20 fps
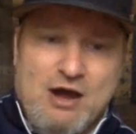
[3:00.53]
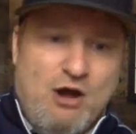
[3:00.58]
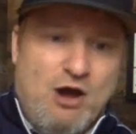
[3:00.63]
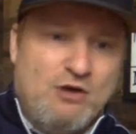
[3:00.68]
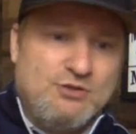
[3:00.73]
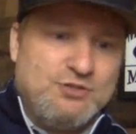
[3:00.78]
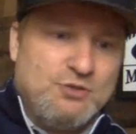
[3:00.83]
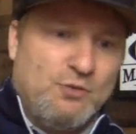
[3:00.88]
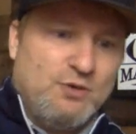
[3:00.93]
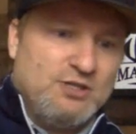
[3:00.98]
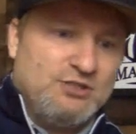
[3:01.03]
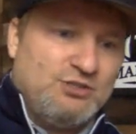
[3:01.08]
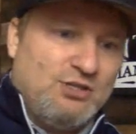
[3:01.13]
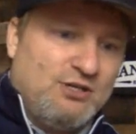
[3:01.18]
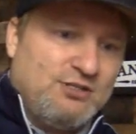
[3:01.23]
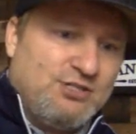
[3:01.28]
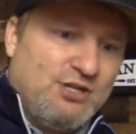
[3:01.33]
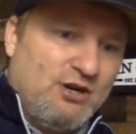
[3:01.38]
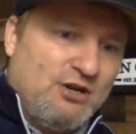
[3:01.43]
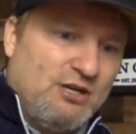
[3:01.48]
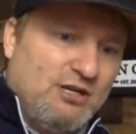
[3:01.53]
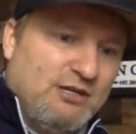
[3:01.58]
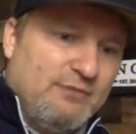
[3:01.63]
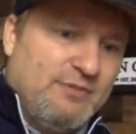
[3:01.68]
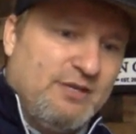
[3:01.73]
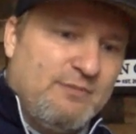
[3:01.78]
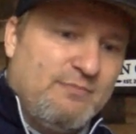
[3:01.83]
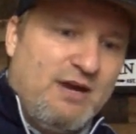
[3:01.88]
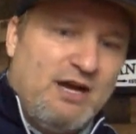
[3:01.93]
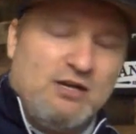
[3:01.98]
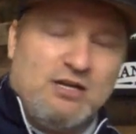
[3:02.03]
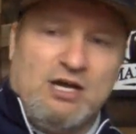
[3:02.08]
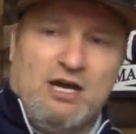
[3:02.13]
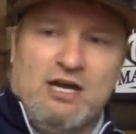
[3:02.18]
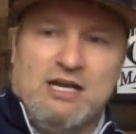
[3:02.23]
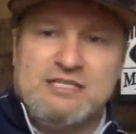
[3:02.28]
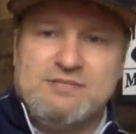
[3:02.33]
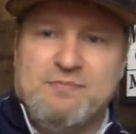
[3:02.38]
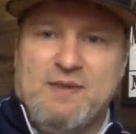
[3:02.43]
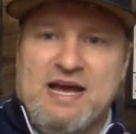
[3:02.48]
I also want to start talking a little bit about
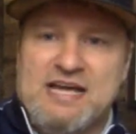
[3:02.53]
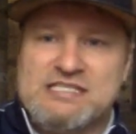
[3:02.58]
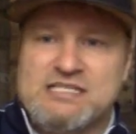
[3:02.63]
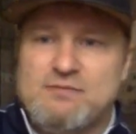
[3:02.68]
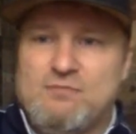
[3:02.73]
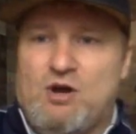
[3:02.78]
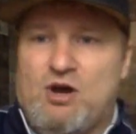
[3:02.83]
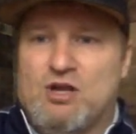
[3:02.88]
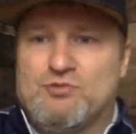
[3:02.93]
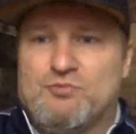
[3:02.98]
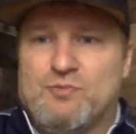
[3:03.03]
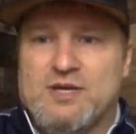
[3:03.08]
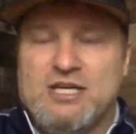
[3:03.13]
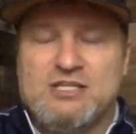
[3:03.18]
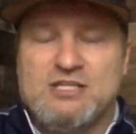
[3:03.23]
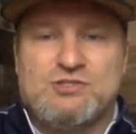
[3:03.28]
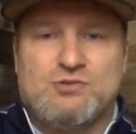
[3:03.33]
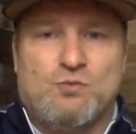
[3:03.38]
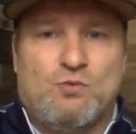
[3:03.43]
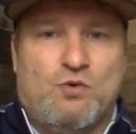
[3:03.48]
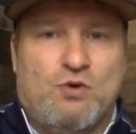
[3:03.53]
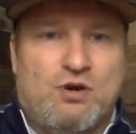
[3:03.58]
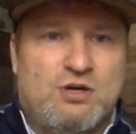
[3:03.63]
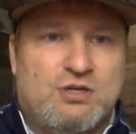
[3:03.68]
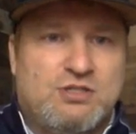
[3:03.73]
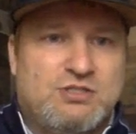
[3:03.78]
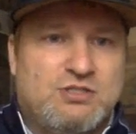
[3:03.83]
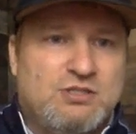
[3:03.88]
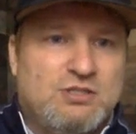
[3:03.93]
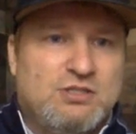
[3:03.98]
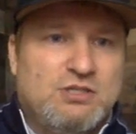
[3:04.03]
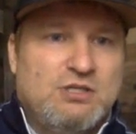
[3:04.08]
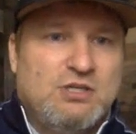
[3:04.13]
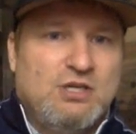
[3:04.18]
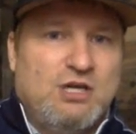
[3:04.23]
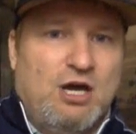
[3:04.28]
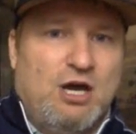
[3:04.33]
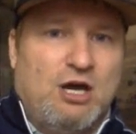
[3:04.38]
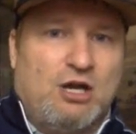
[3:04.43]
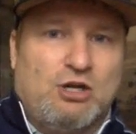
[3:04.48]
college basketball as we get towards
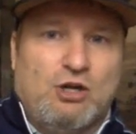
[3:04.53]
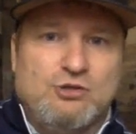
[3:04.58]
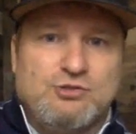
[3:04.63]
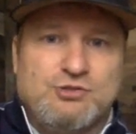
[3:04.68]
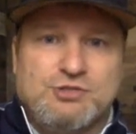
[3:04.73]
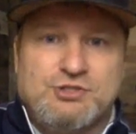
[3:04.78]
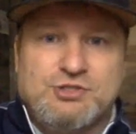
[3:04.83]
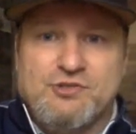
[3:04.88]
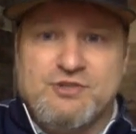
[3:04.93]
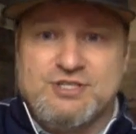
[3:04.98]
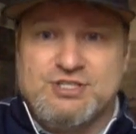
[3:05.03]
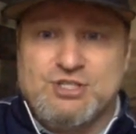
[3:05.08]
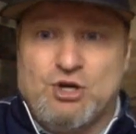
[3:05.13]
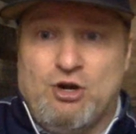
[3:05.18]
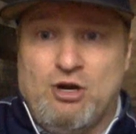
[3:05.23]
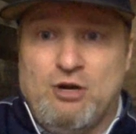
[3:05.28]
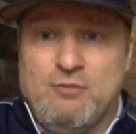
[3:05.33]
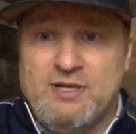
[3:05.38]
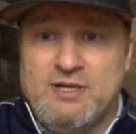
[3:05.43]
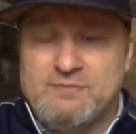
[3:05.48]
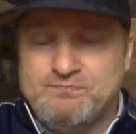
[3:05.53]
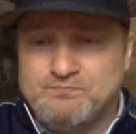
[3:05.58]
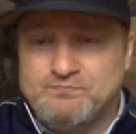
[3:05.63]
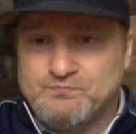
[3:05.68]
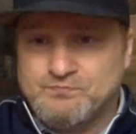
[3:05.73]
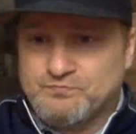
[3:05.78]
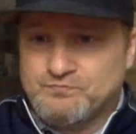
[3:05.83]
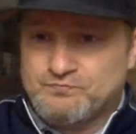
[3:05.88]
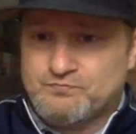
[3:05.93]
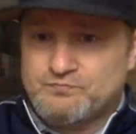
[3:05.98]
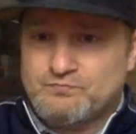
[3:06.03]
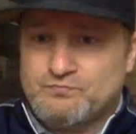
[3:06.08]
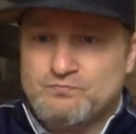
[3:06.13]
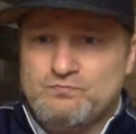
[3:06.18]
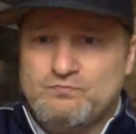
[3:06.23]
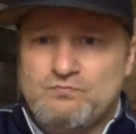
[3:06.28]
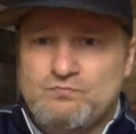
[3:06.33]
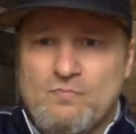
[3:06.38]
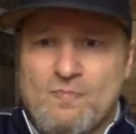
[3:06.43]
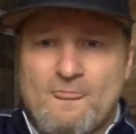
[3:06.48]
closer to the tournament.
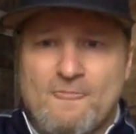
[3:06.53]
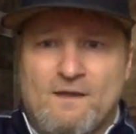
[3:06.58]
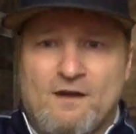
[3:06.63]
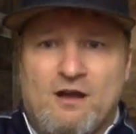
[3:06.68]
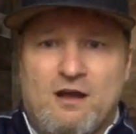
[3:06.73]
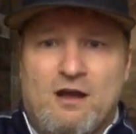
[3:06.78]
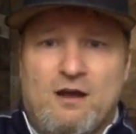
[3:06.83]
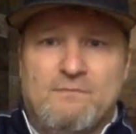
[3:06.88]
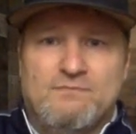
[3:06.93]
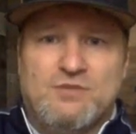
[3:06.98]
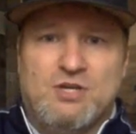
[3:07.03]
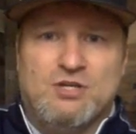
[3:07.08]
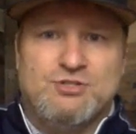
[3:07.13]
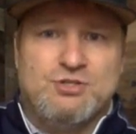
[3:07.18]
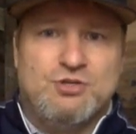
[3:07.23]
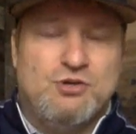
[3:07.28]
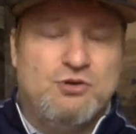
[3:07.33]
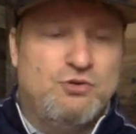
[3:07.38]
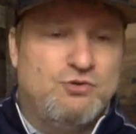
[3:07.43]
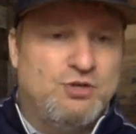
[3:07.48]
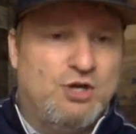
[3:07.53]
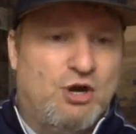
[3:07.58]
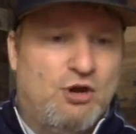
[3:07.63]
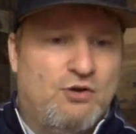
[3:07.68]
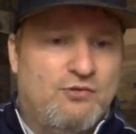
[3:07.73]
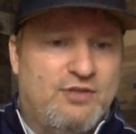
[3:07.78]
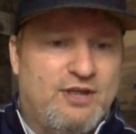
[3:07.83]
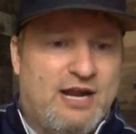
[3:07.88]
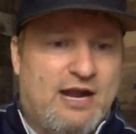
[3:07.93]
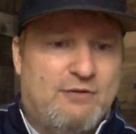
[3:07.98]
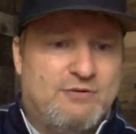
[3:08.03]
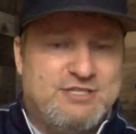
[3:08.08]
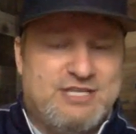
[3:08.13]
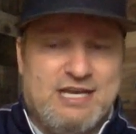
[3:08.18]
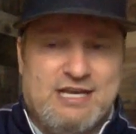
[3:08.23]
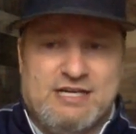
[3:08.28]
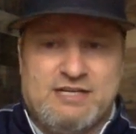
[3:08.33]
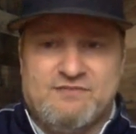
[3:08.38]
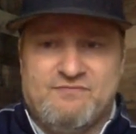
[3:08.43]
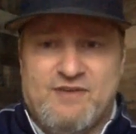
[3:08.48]
Those of you who know that I was
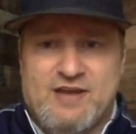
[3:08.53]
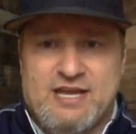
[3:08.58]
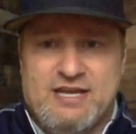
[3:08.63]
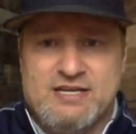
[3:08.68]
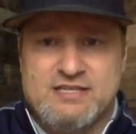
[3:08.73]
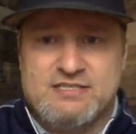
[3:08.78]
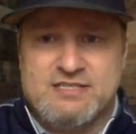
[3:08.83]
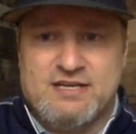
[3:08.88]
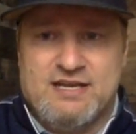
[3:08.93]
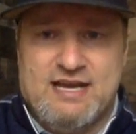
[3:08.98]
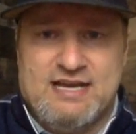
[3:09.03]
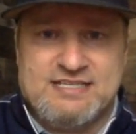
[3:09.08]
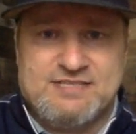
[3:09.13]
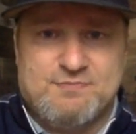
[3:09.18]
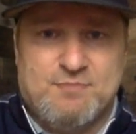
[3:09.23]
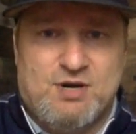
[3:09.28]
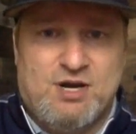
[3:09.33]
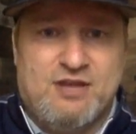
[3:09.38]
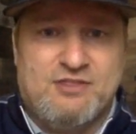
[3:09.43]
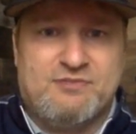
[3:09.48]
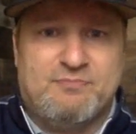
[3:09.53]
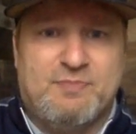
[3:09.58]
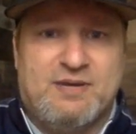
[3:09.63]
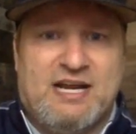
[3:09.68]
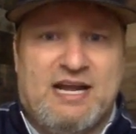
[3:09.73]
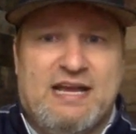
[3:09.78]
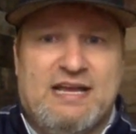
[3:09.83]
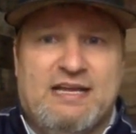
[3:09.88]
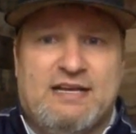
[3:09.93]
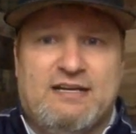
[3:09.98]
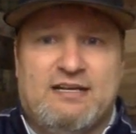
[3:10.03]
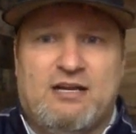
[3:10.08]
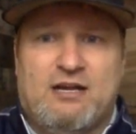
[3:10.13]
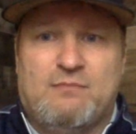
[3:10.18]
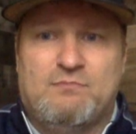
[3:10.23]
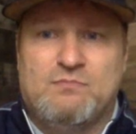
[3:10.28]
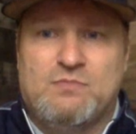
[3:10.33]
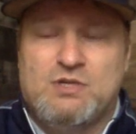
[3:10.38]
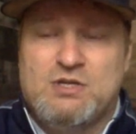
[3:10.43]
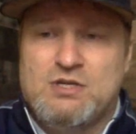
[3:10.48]
headed to Vegas last month, but I ended
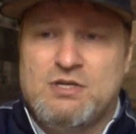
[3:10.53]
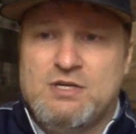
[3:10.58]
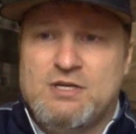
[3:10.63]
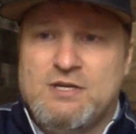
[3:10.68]
up